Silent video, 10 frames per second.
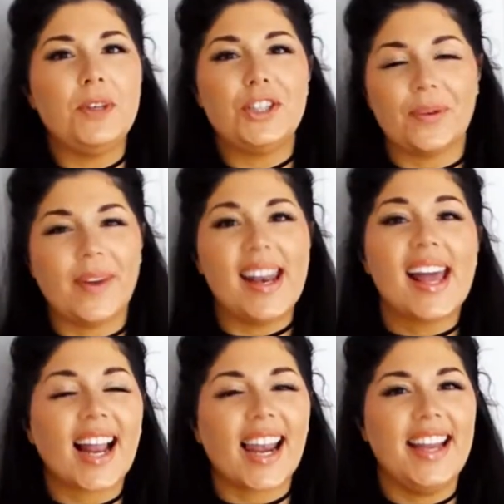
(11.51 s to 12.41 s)
to be
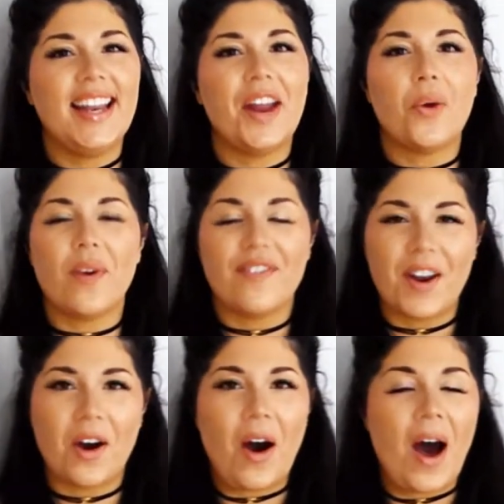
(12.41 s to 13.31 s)
doing cleaning
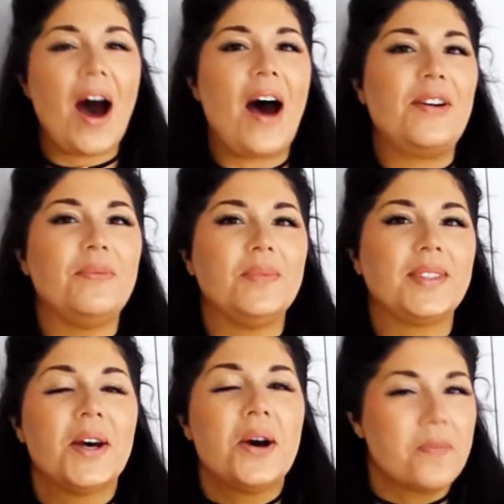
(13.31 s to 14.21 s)
within our
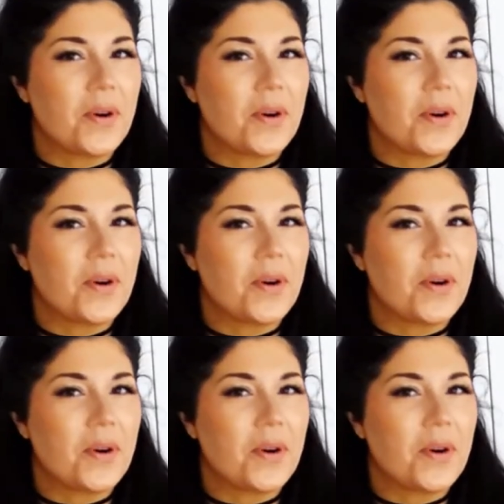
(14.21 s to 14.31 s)
homes,